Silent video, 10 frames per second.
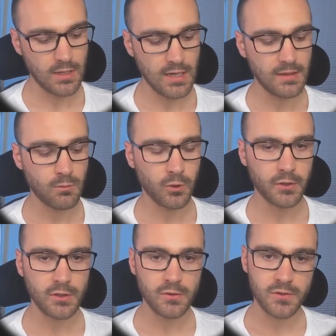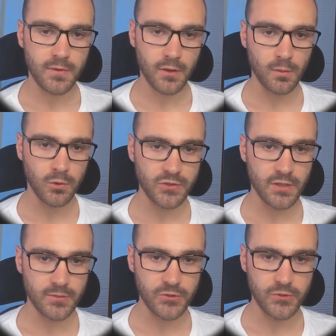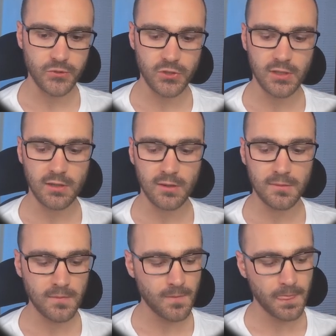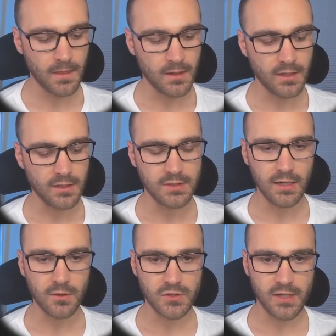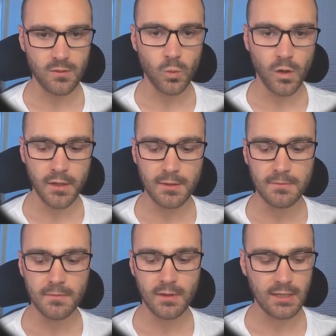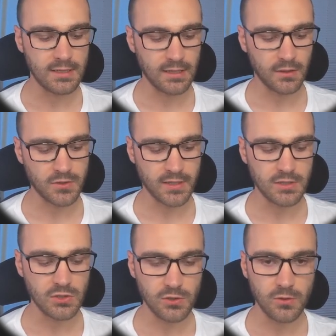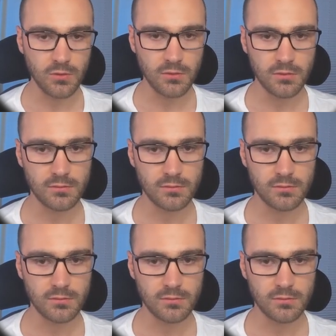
And then we're going to use variable substitution here, $1 and $2.